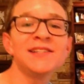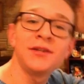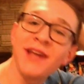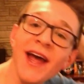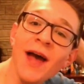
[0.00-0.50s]

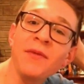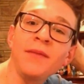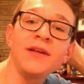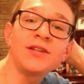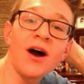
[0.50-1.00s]
Today I'm going
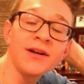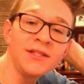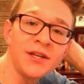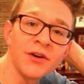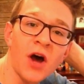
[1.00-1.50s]
to be talking
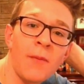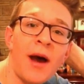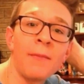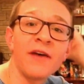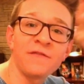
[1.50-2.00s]
to you
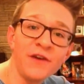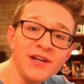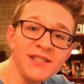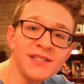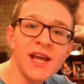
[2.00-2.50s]
about my
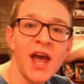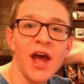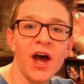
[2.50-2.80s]
first